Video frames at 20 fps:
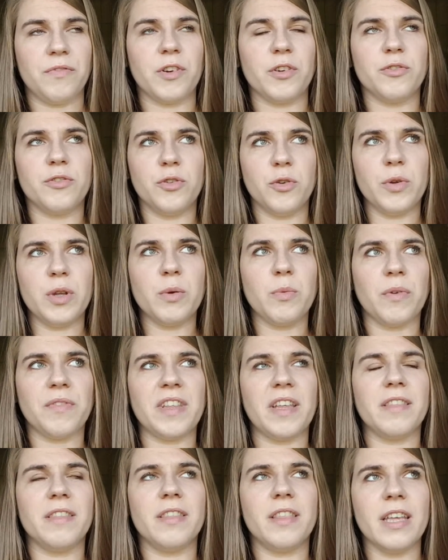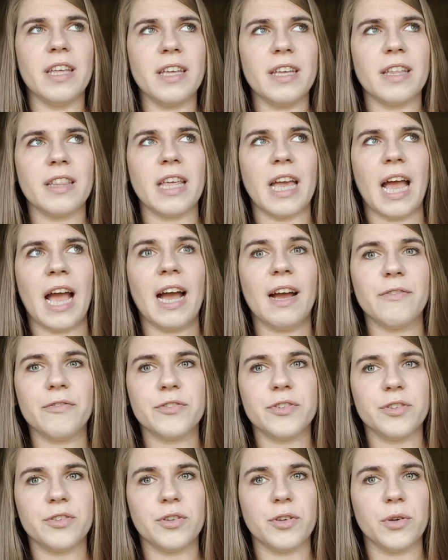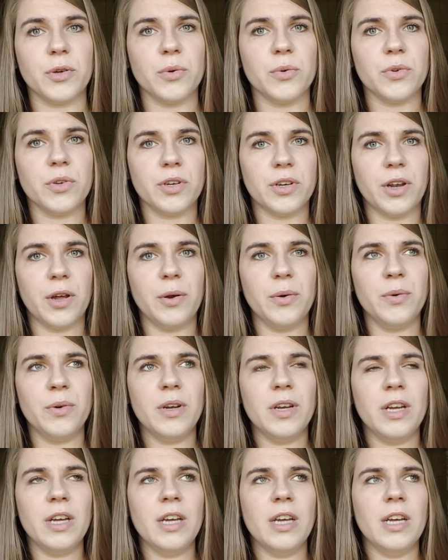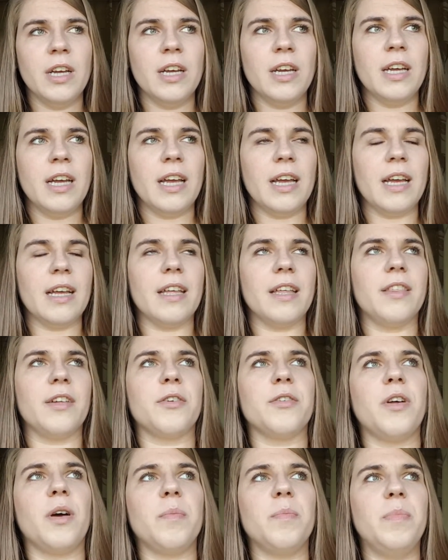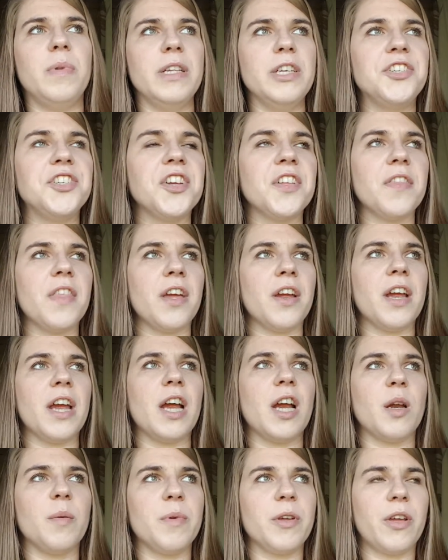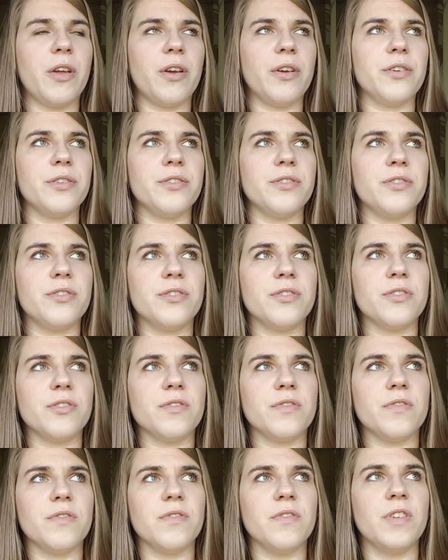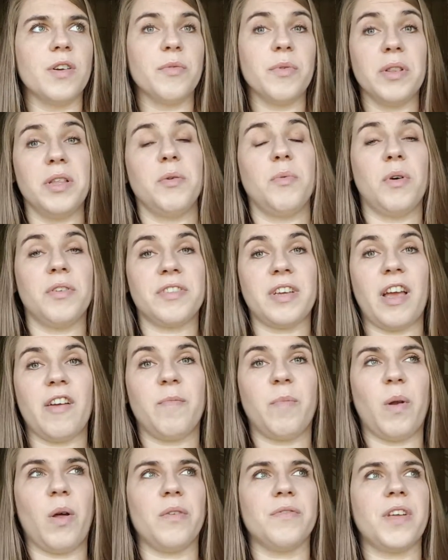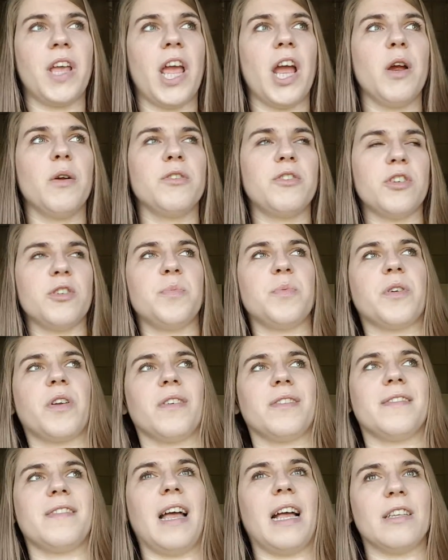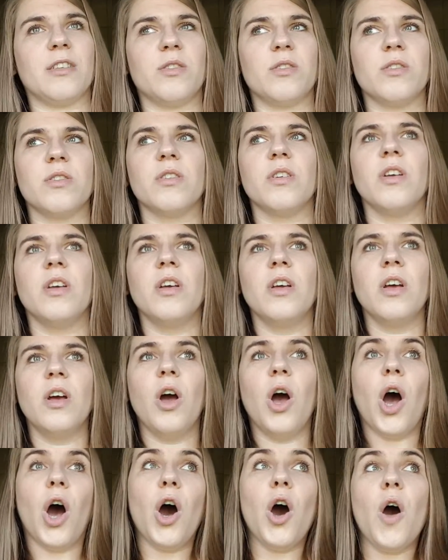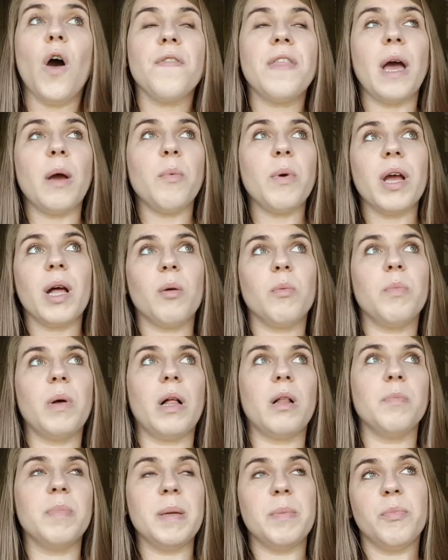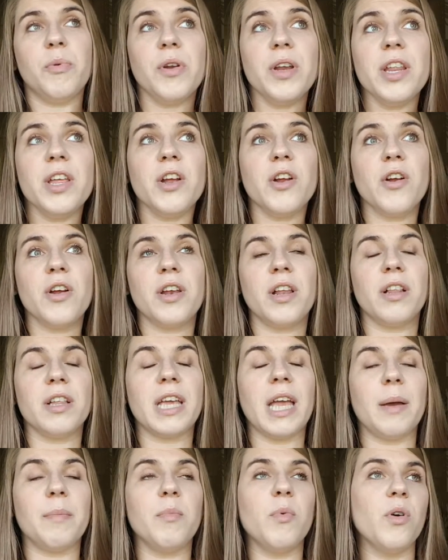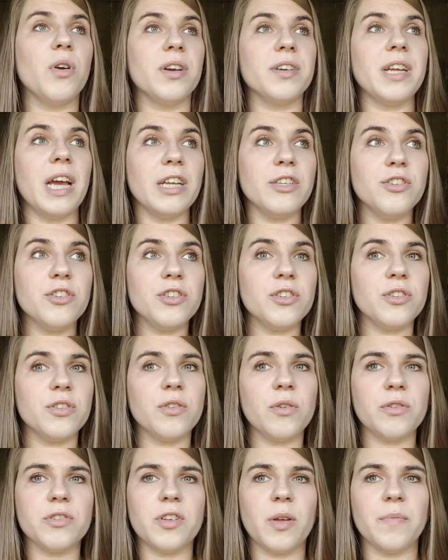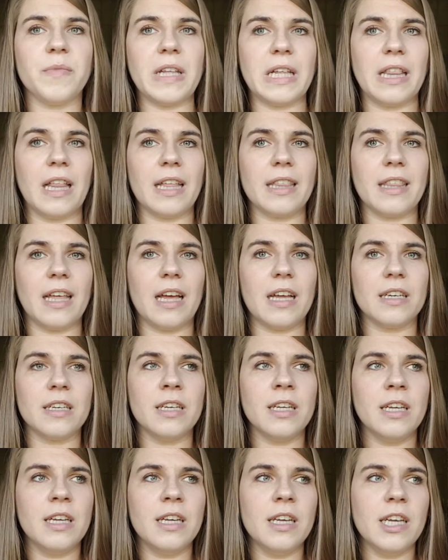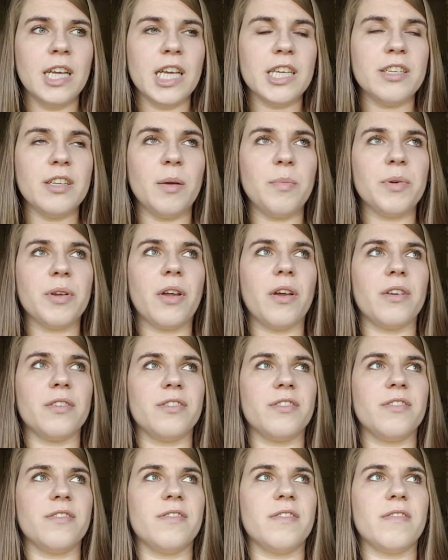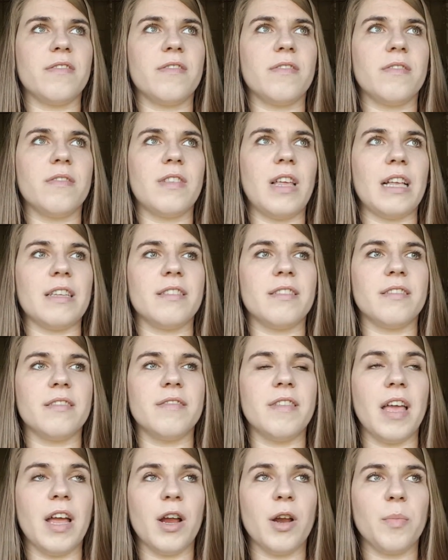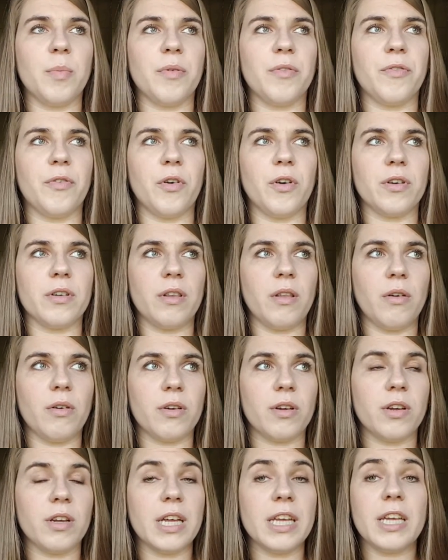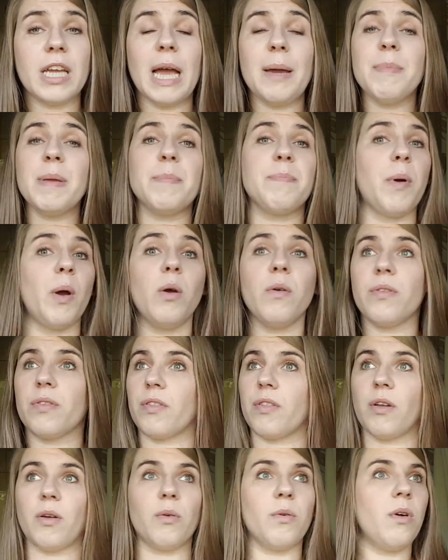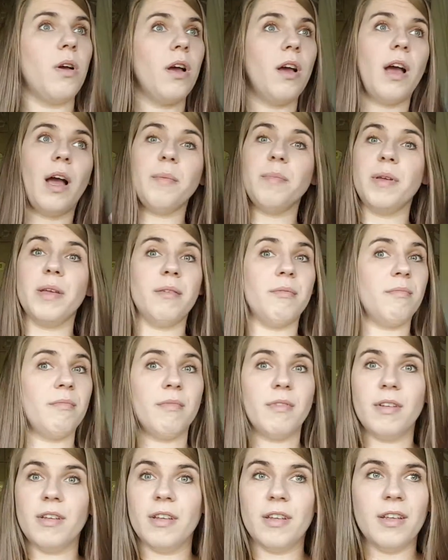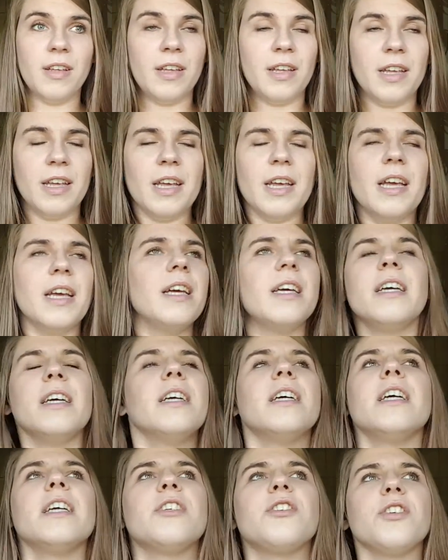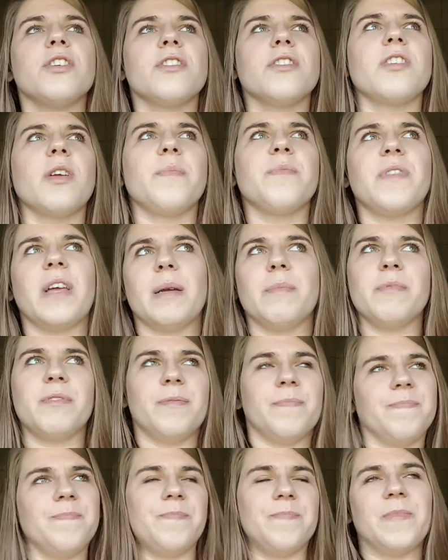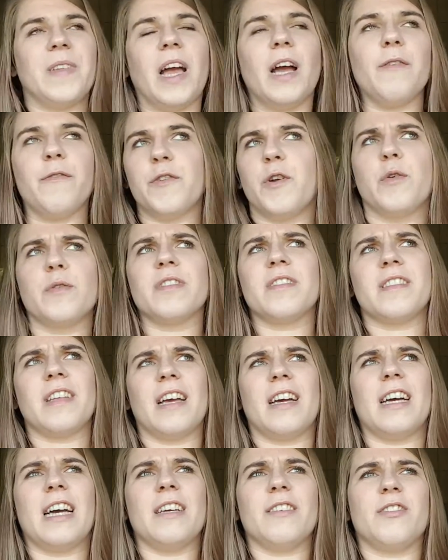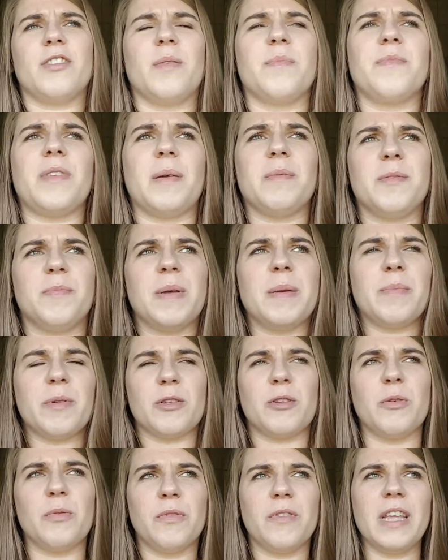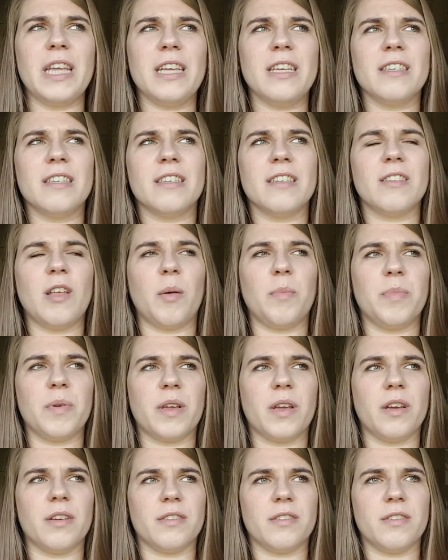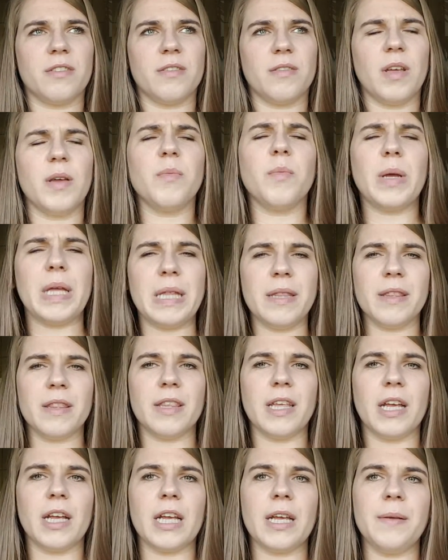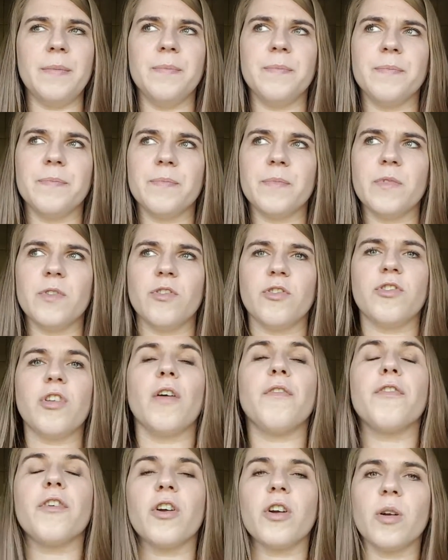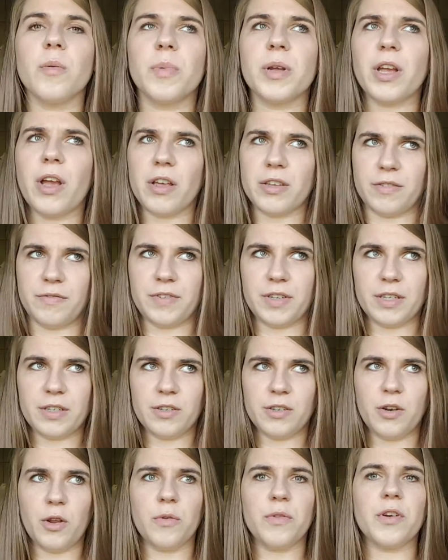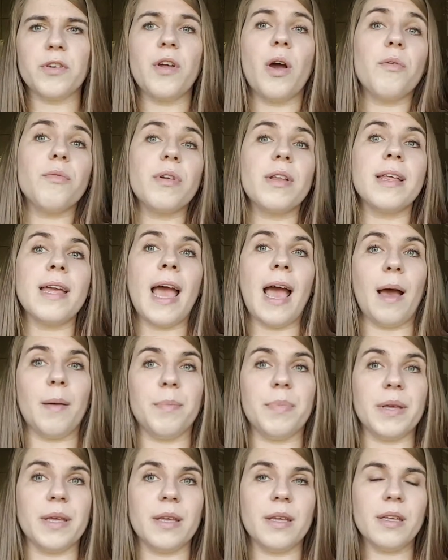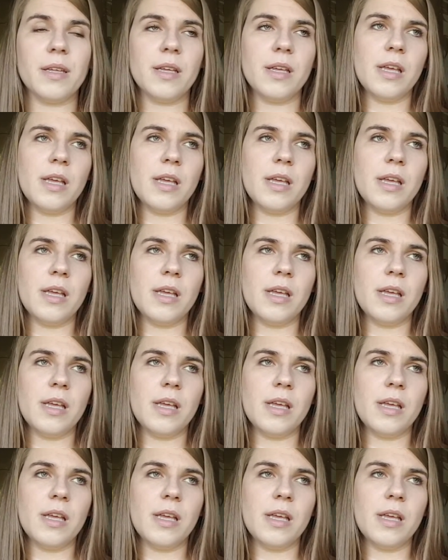They're doing what they think they have to do, They're not bleaching their hair because they really want to have blonde hair. It's just because that way I'll be prettier and I'll get more attention or something like that. It's not because that's their preferred look. It can be both though. I mean, it's just sometimes I've noticed that sometimes people do things not because, they suffer because of it. They're not really happy.